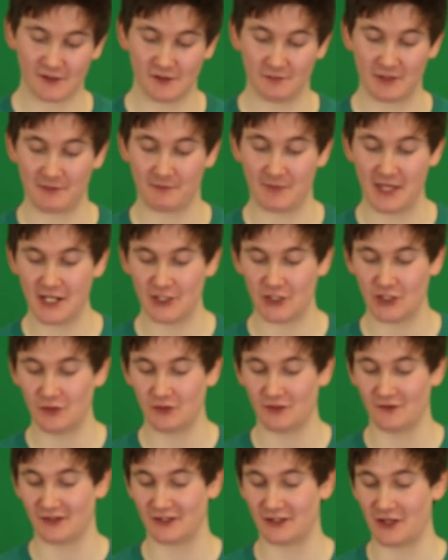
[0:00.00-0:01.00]
to bring Pikachu
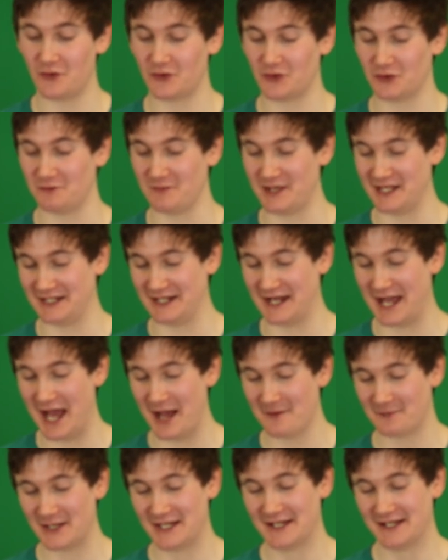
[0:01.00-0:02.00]
to the social media
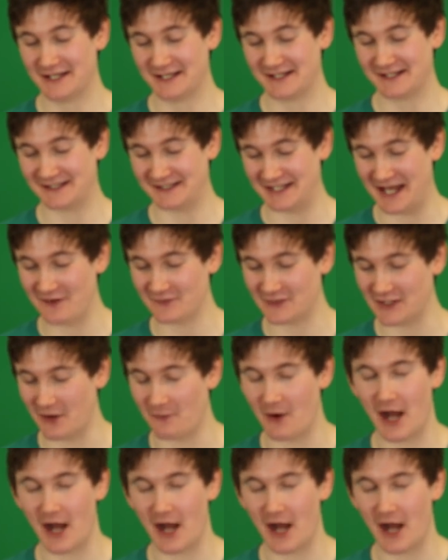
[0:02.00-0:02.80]
app Snapchat.